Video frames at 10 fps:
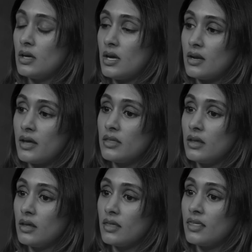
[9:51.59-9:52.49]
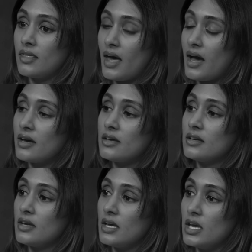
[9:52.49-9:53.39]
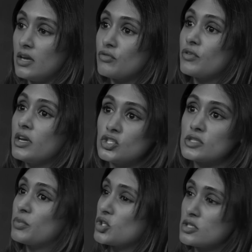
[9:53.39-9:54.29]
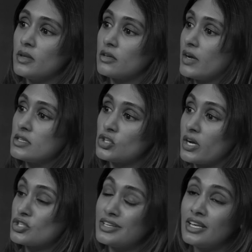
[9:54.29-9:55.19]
and I think that it just pushed me in the right direction.